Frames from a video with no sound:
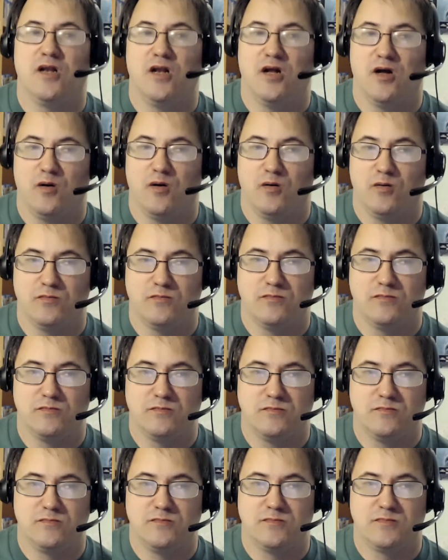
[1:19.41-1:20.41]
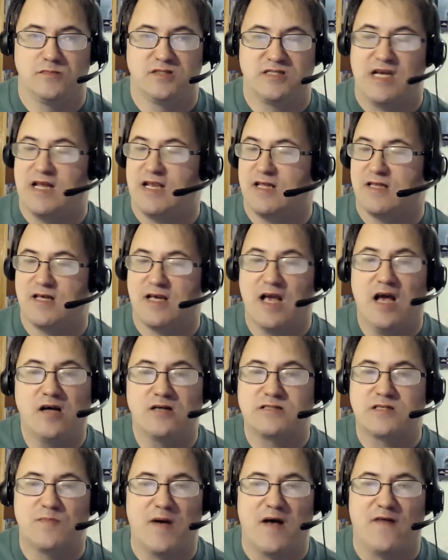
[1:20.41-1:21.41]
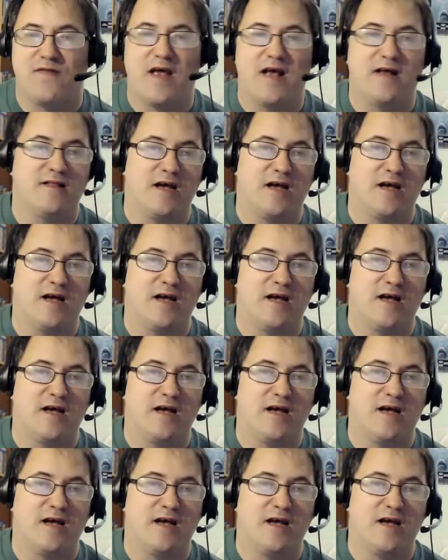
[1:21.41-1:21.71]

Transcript: know, say anything else about that.